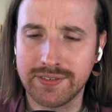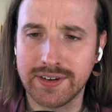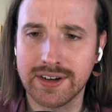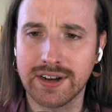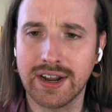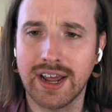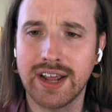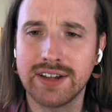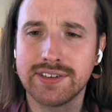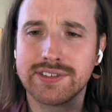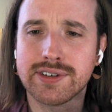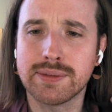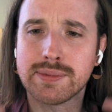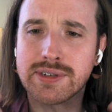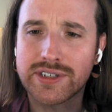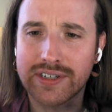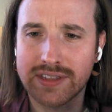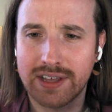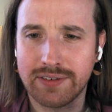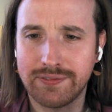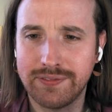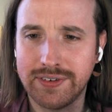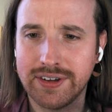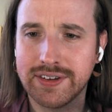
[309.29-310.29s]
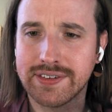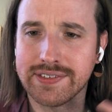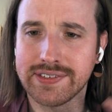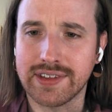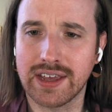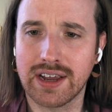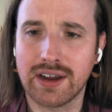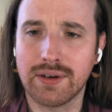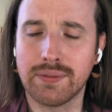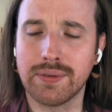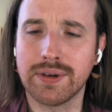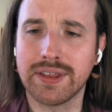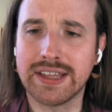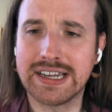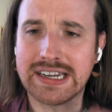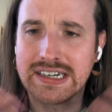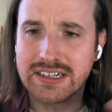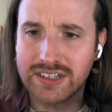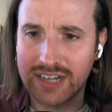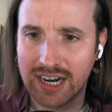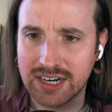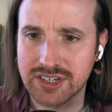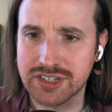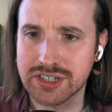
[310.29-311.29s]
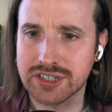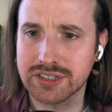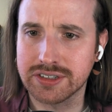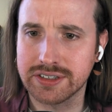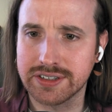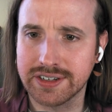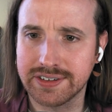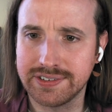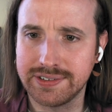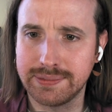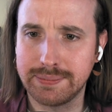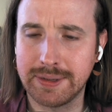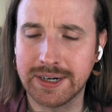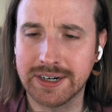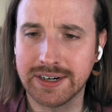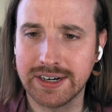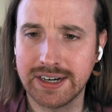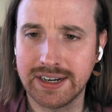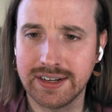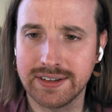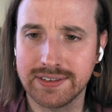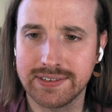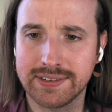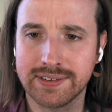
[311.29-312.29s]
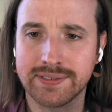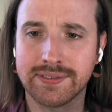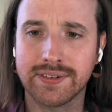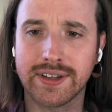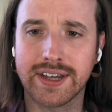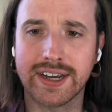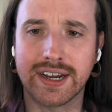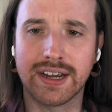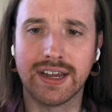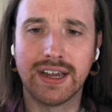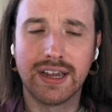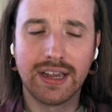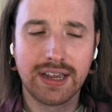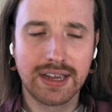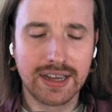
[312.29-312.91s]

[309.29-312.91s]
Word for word: And, and so much of that feels like a really intentional experience of like,